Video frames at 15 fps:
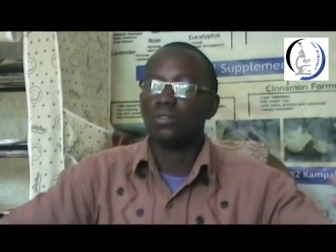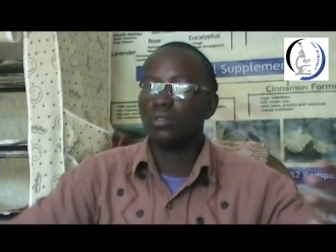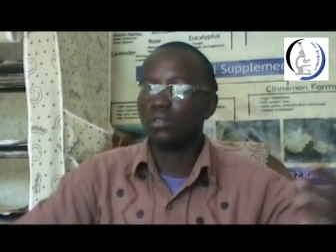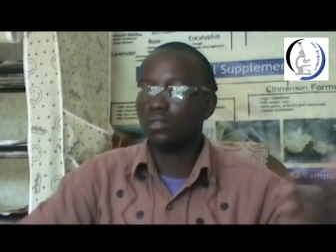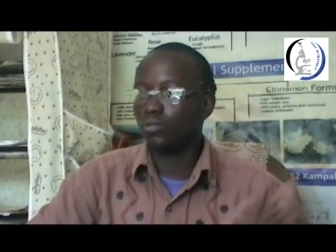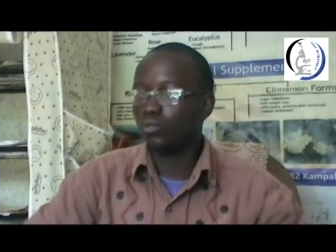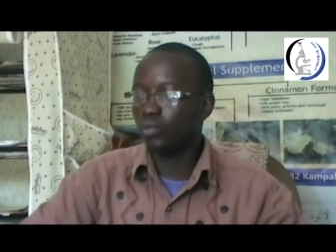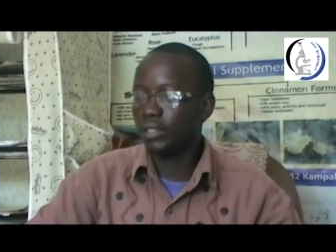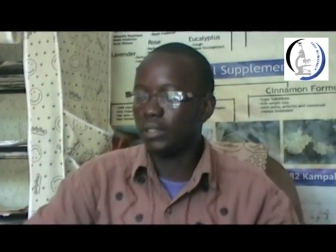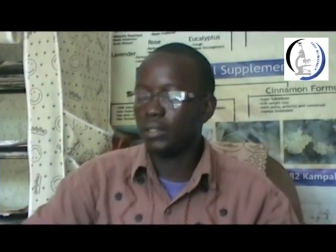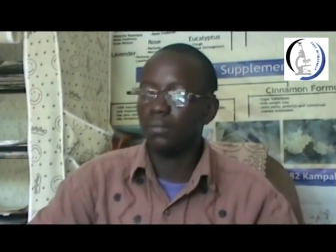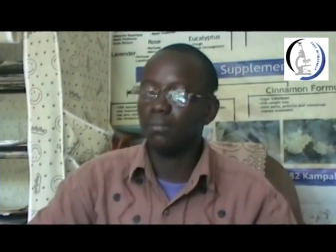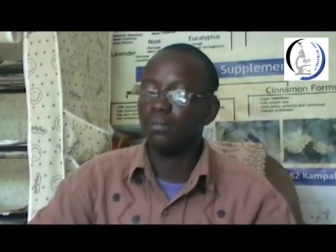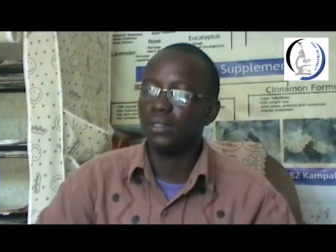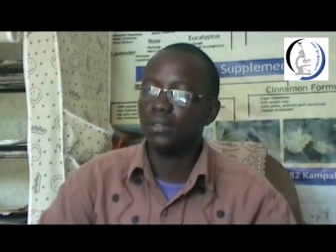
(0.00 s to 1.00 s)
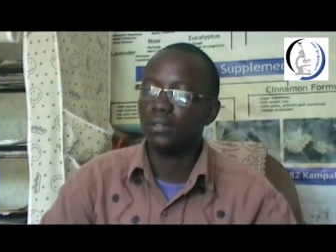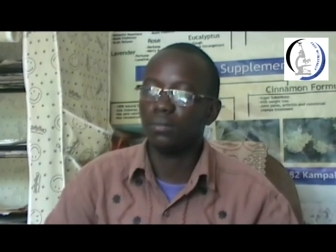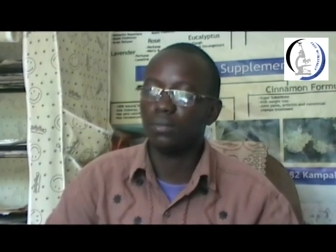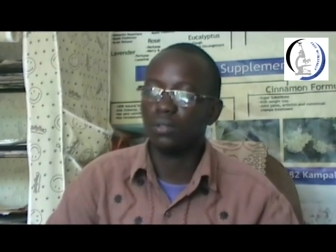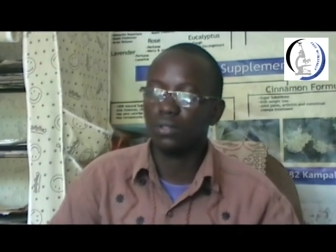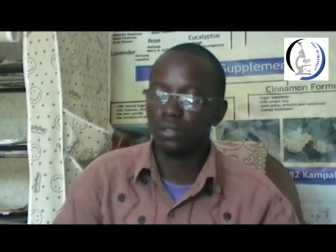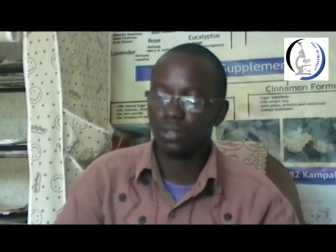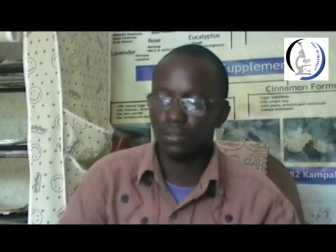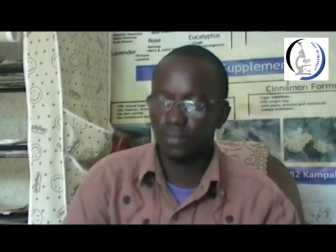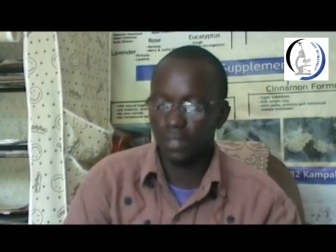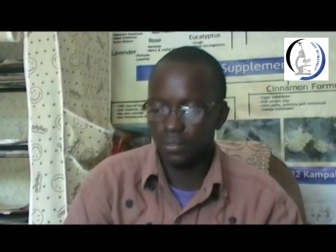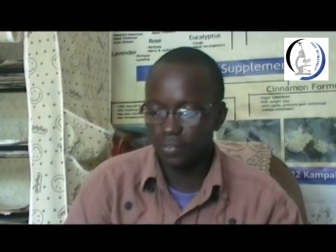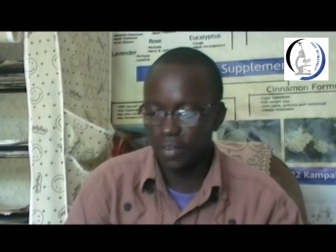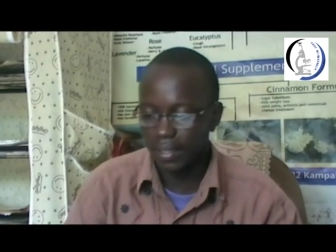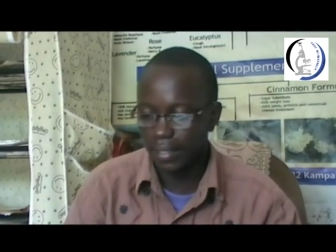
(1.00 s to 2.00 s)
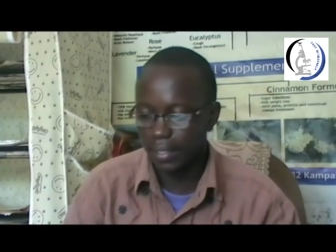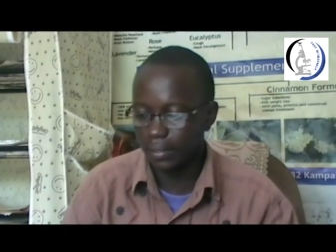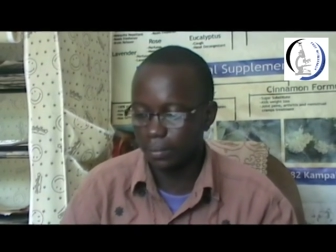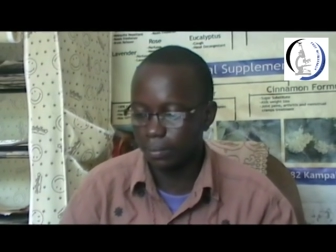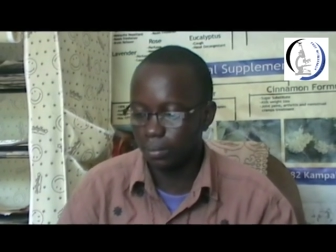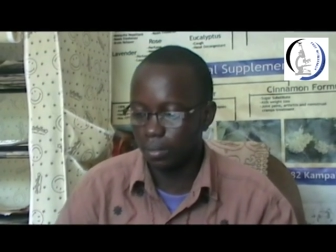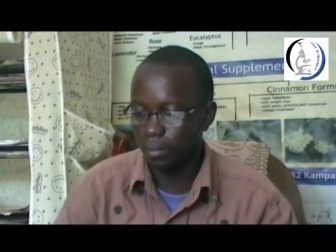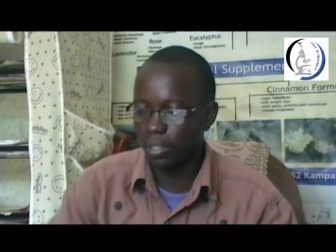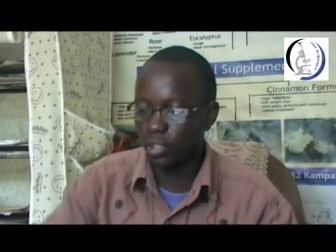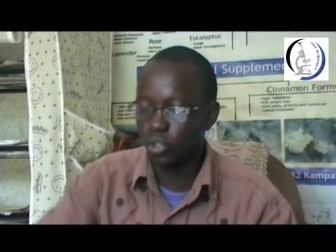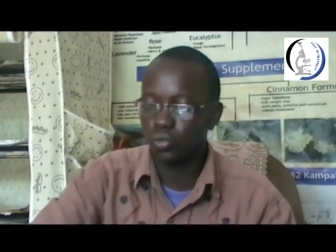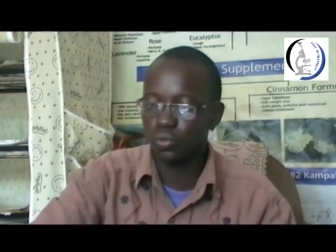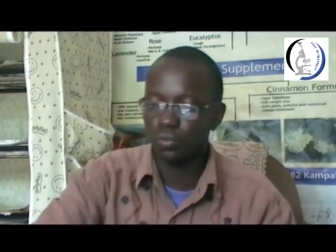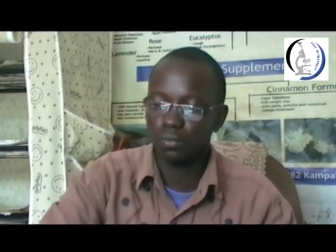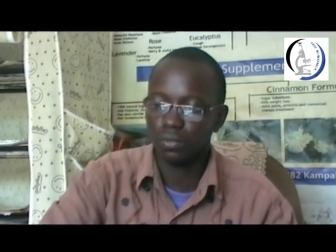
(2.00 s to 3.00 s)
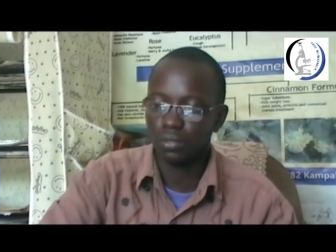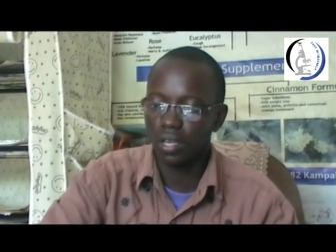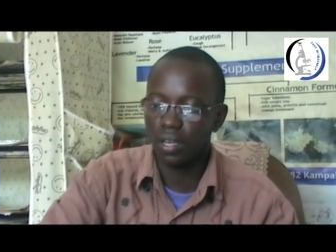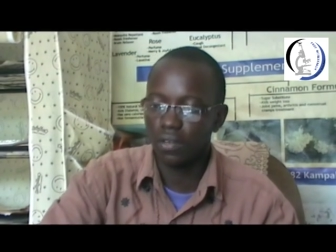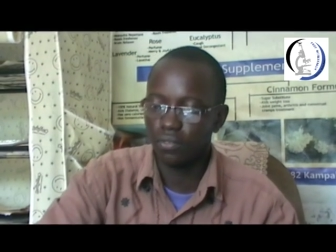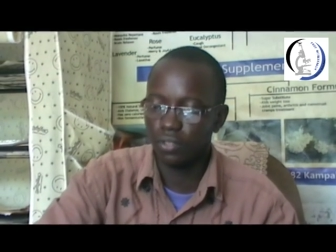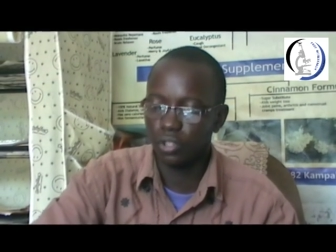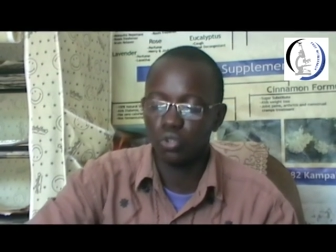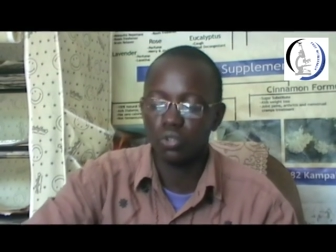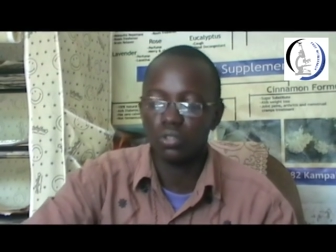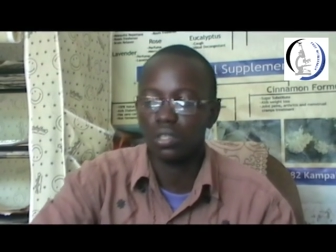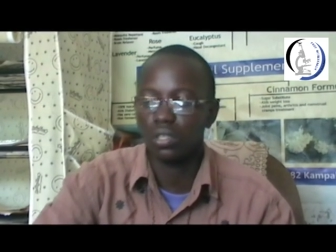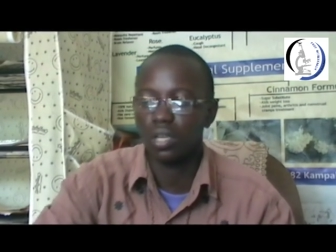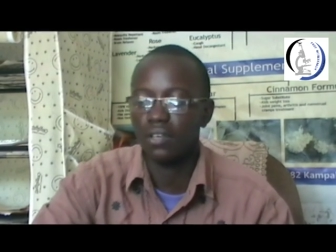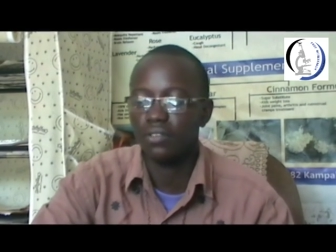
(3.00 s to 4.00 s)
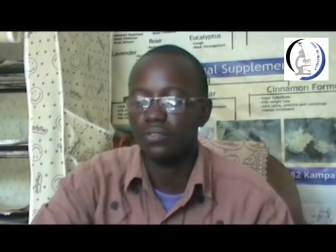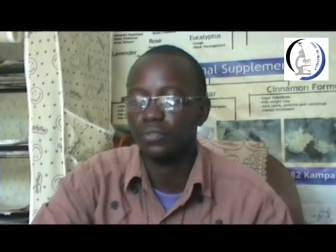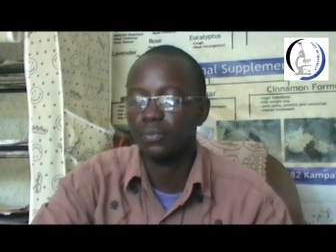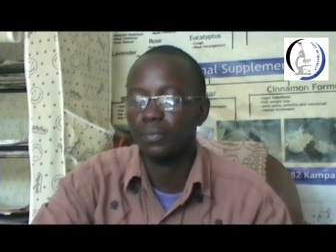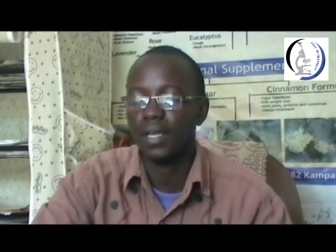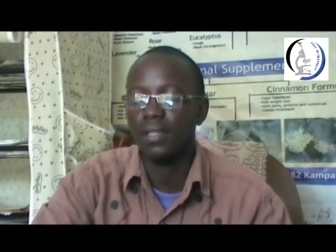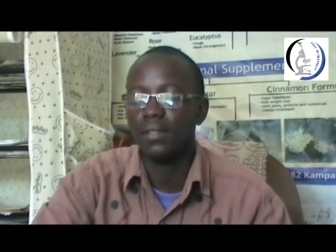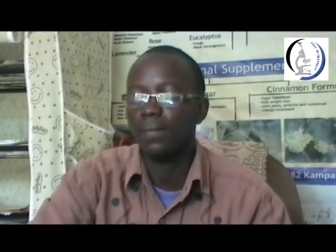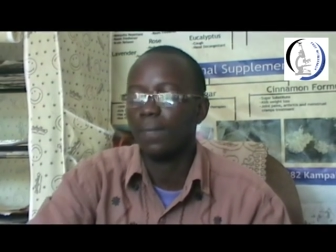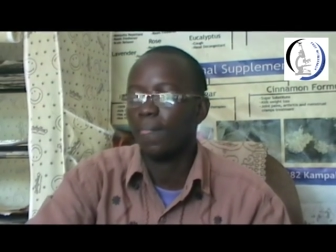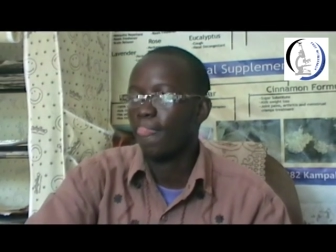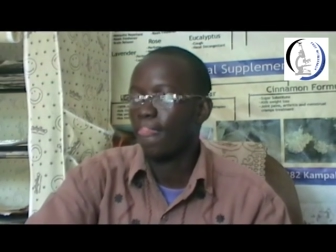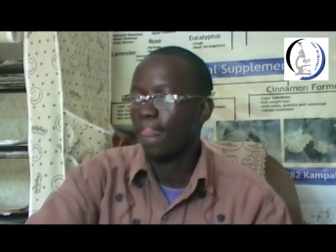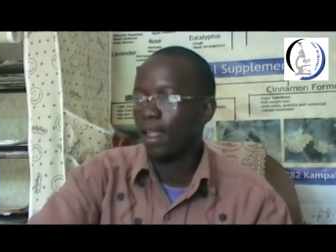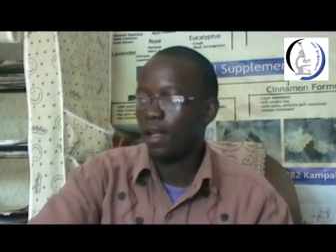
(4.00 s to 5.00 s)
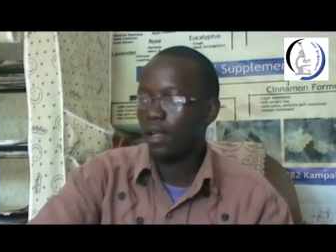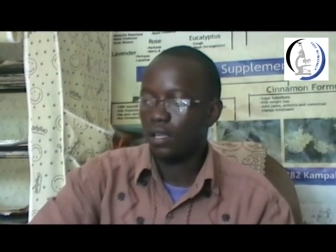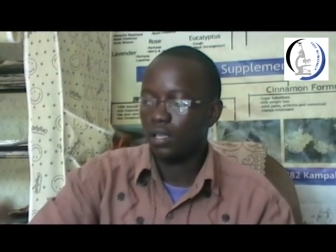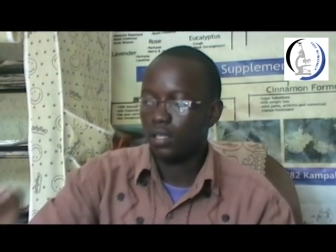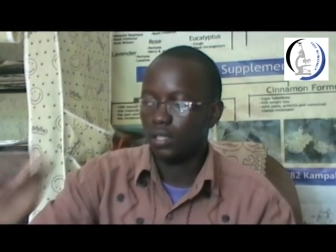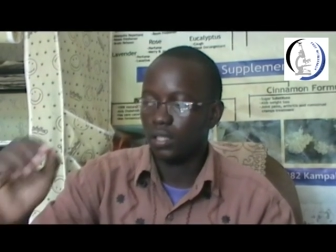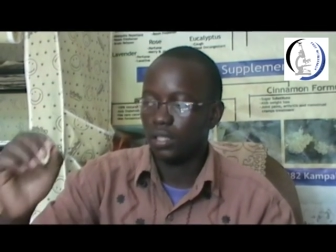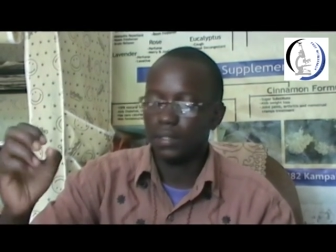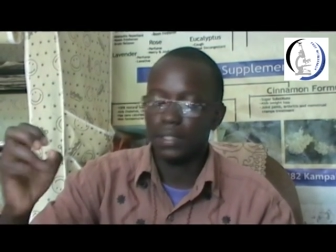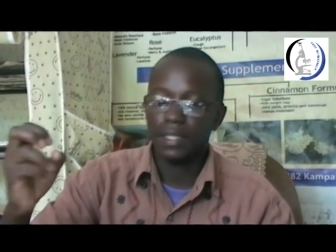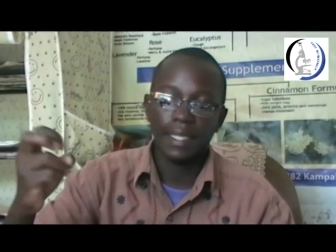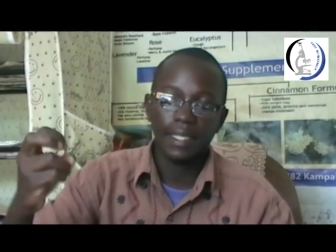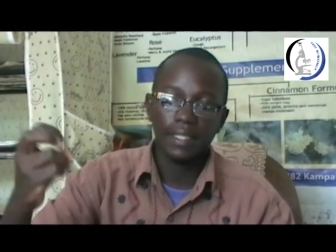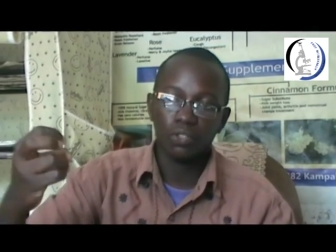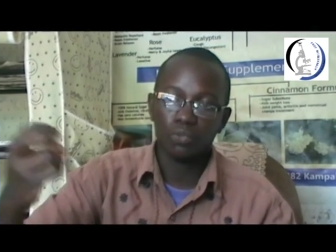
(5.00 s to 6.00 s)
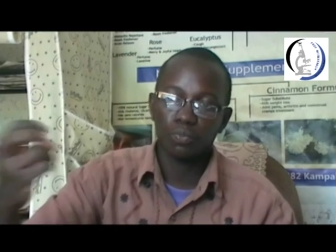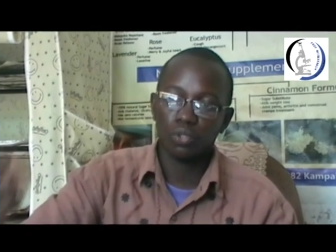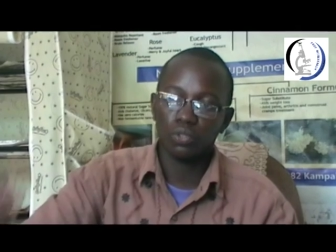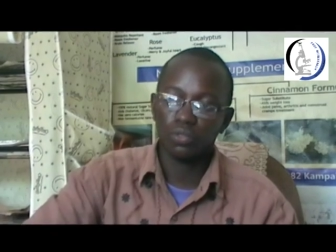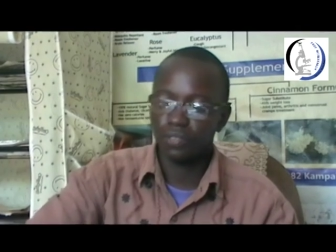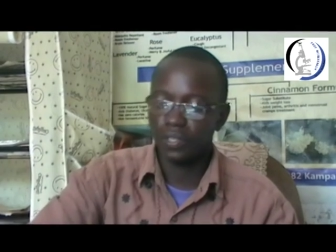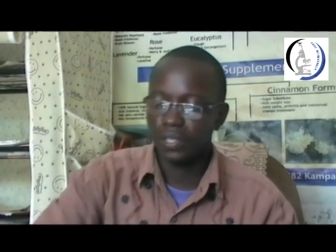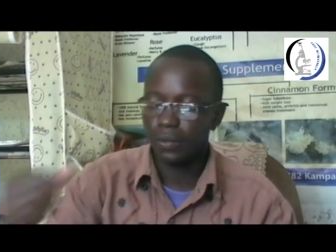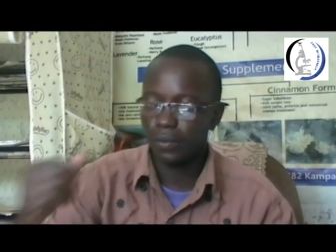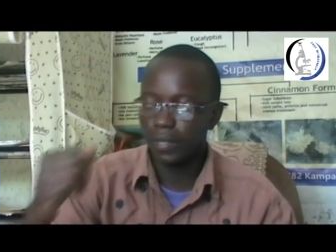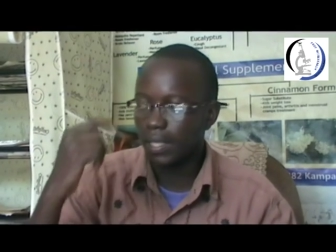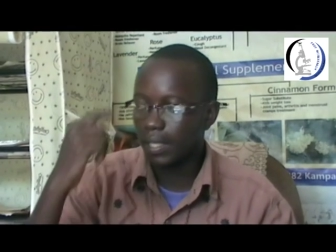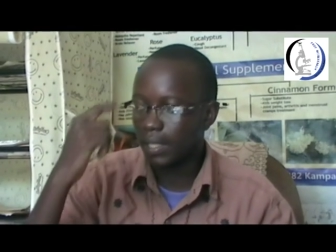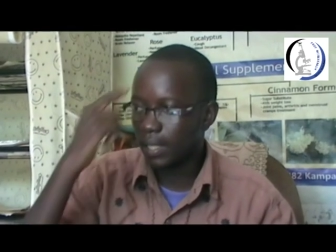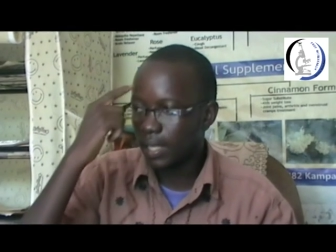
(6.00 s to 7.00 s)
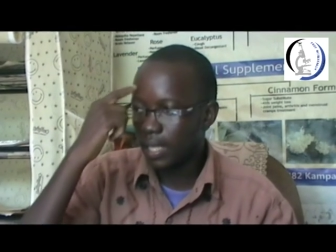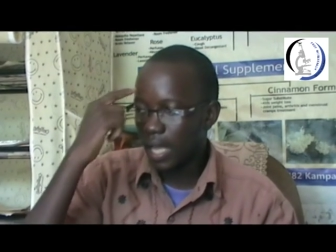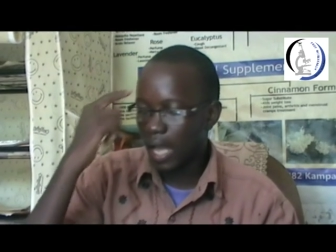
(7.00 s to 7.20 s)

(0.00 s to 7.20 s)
Don't do it in bits because given the fact that mushrooms have a short lifespan, uh, they get spoiled very quickly.